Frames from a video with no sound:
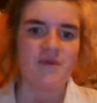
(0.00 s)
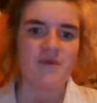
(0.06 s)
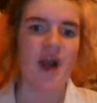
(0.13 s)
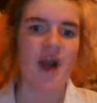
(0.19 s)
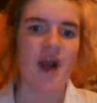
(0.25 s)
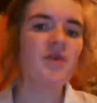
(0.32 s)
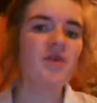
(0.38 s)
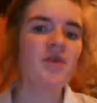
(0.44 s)

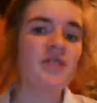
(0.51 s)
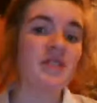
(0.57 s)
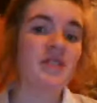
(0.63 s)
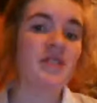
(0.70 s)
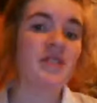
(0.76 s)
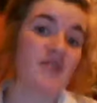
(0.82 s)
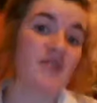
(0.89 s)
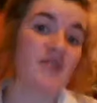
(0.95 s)
I
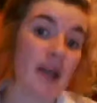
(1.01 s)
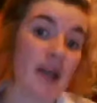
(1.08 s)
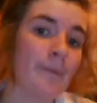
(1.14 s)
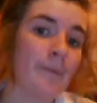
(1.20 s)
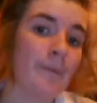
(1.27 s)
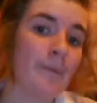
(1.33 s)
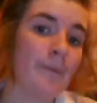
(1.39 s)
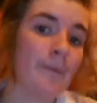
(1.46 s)
know of
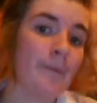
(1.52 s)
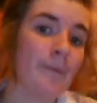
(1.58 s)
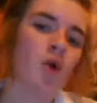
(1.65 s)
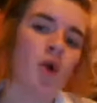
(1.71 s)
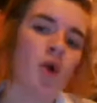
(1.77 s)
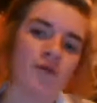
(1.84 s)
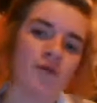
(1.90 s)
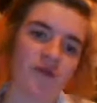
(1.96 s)
some people
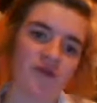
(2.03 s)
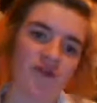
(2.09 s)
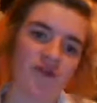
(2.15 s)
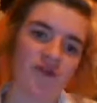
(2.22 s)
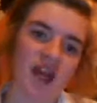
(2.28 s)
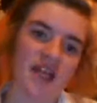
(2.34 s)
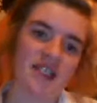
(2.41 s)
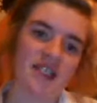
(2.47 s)
who have
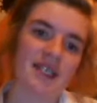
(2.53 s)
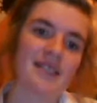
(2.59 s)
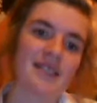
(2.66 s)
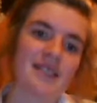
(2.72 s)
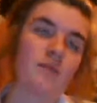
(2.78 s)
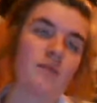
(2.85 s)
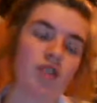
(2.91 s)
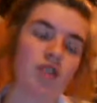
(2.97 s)
refrained as
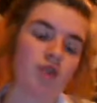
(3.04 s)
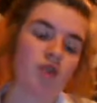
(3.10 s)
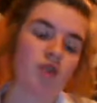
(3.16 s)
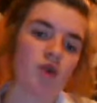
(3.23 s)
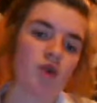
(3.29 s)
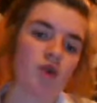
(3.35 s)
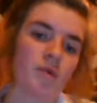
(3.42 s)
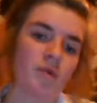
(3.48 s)
the emotional
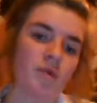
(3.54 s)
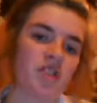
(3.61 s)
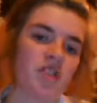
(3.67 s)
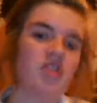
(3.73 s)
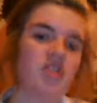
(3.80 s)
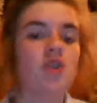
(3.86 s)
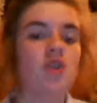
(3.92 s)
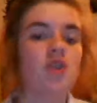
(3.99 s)
trauma was
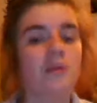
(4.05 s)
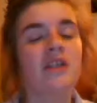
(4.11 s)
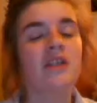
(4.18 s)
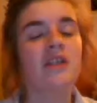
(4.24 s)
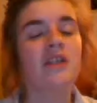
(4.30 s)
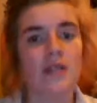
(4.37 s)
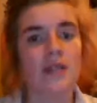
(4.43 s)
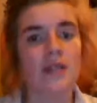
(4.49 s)
just too
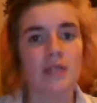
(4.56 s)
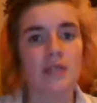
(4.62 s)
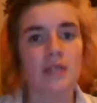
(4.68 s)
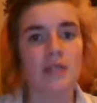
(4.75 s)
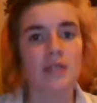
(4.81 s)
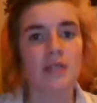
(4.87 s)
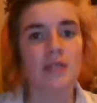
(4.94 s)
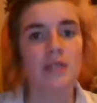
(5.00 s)
much for them to
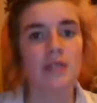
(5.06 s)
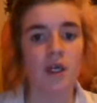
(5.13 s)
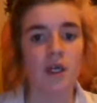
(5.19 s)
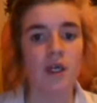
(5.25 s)
handle.